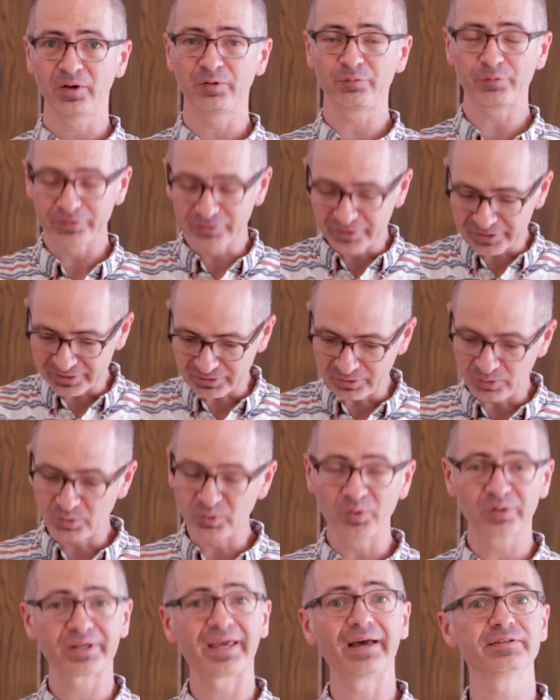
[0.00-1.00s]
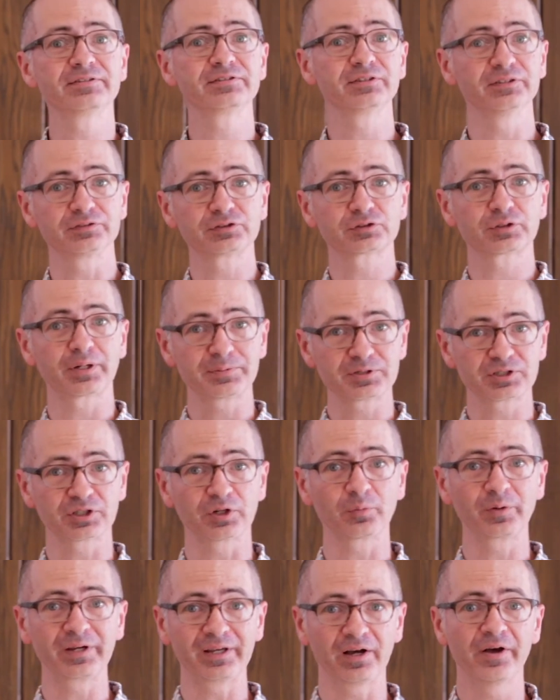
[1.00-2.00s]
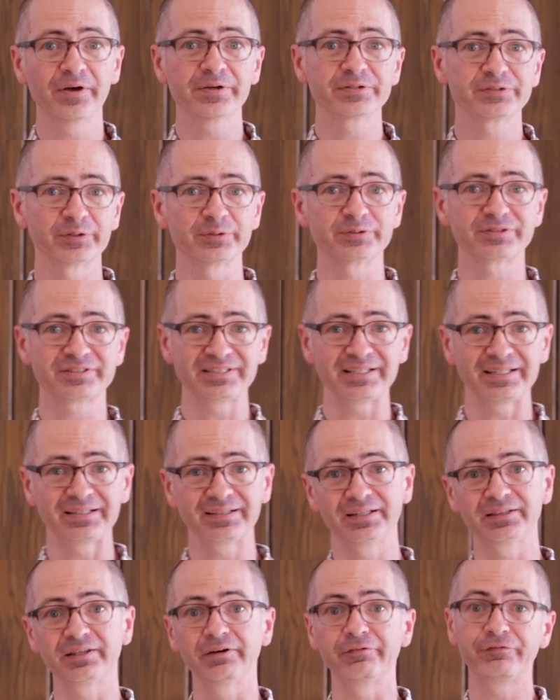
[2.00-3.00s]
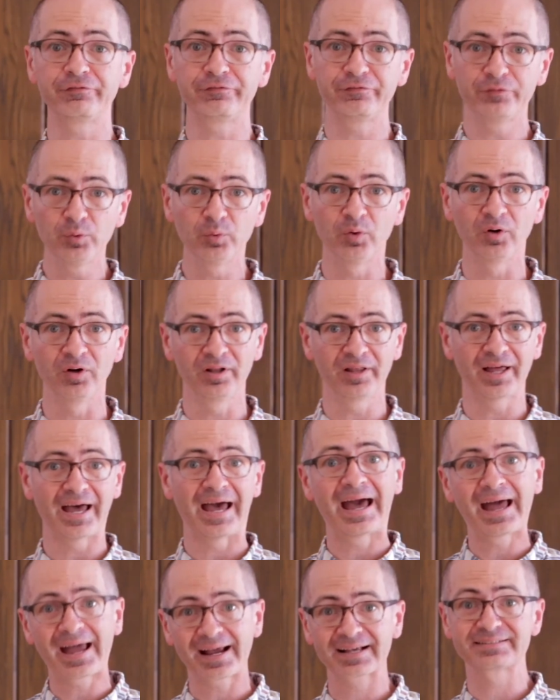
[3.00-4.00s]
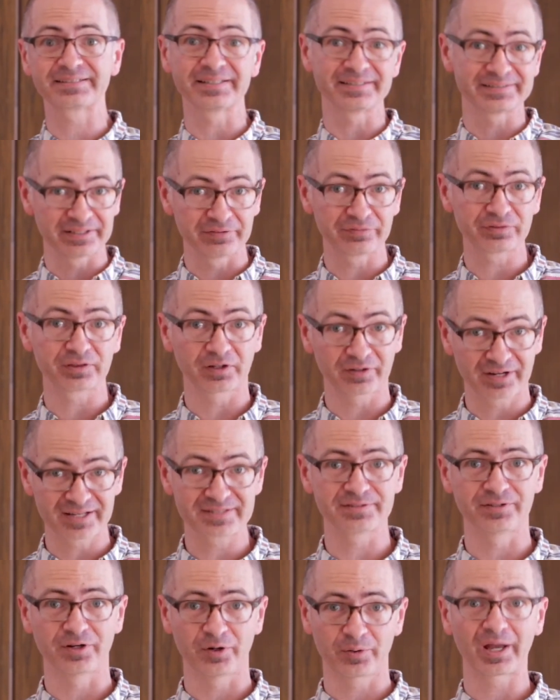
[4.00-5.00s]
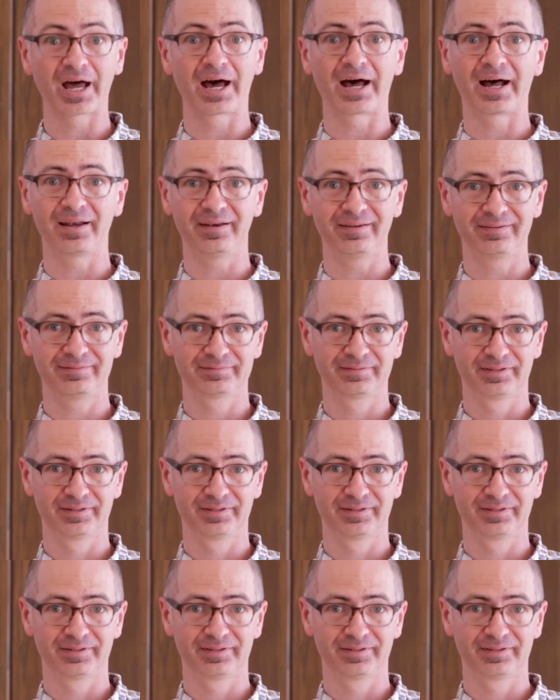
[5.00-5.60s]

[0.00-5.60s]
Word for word: If we look at the whole counsel of Scripture, we also see that the fool acts as if there is no God.